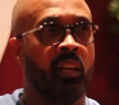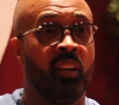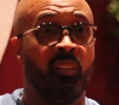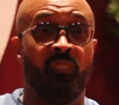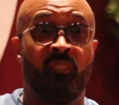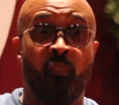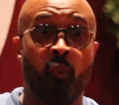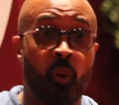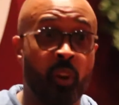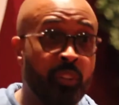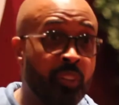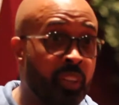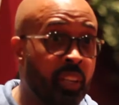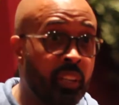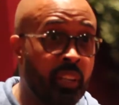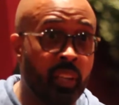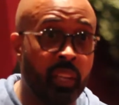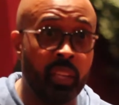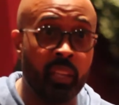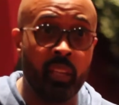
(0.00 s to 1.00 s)

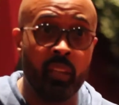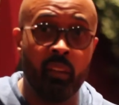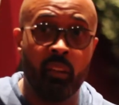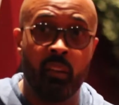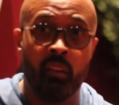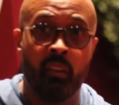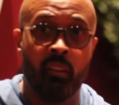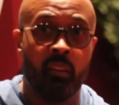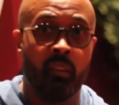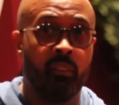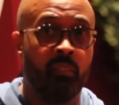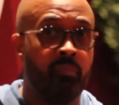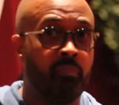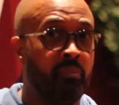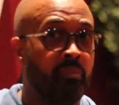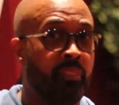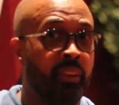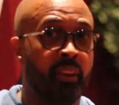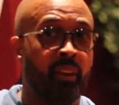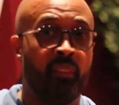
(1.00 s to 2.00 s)
unfortunately,
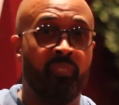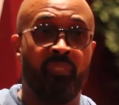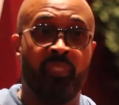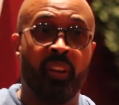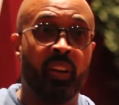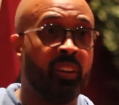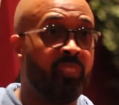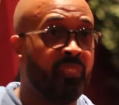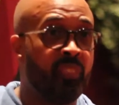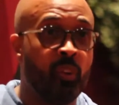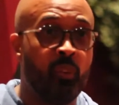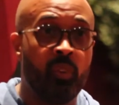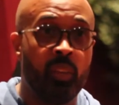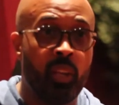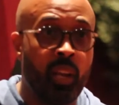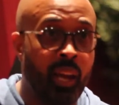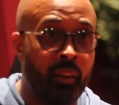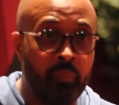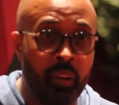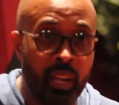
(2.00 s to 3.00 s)
there are very few
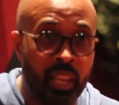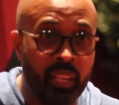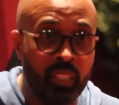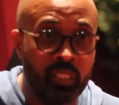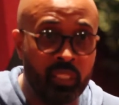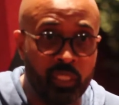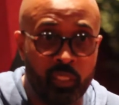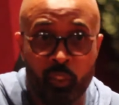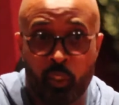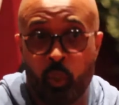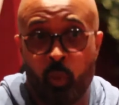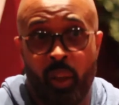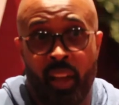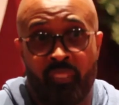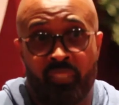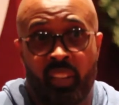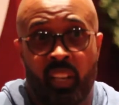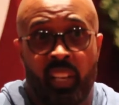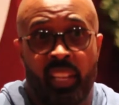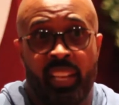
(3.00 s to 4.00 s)
denominations who
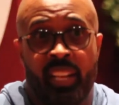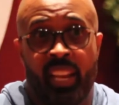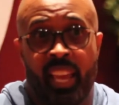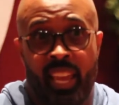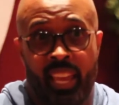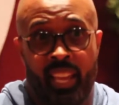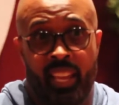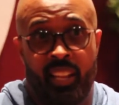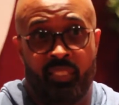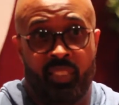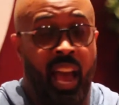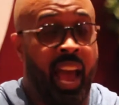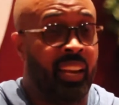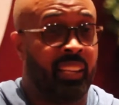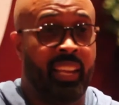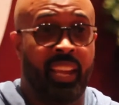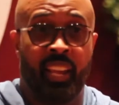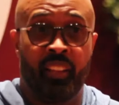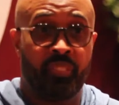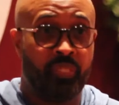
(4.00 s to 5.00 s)
have clean hands. I
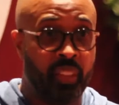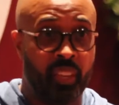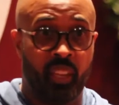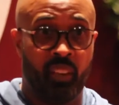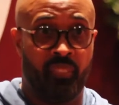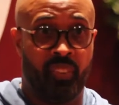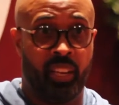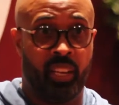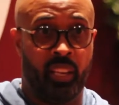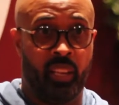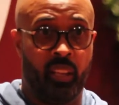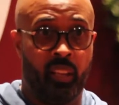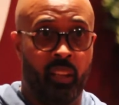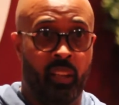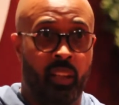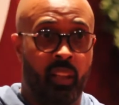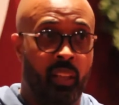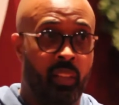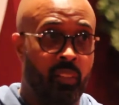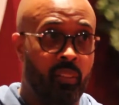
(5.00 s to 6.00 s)
can't think of any.
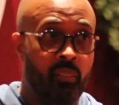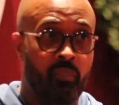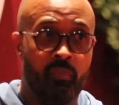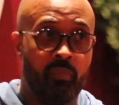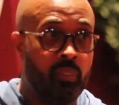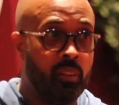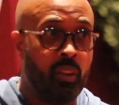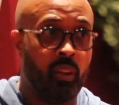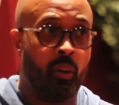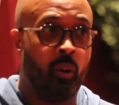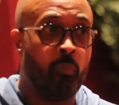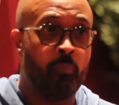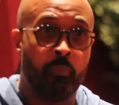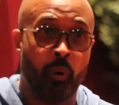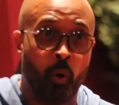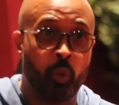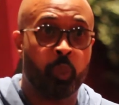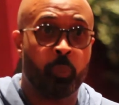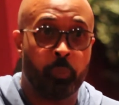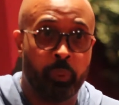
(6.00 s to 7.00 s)
You know,
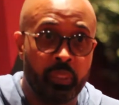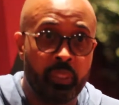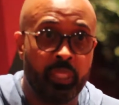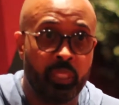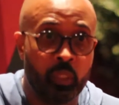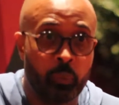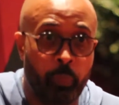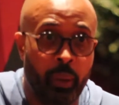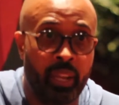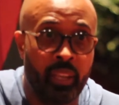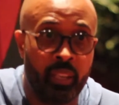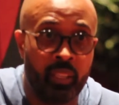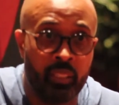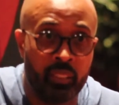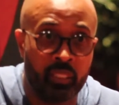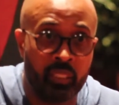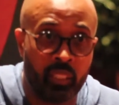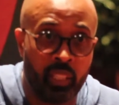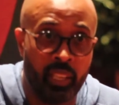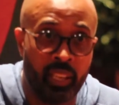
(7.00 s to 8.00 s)
most participated in
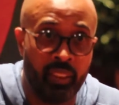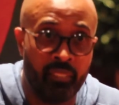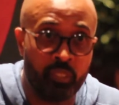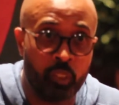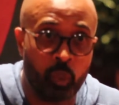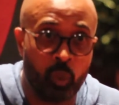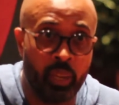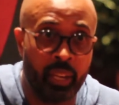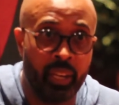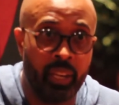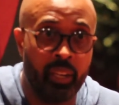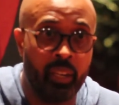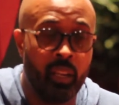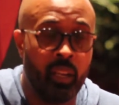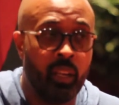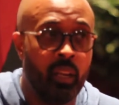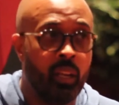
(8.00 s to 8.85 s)
the slave trade.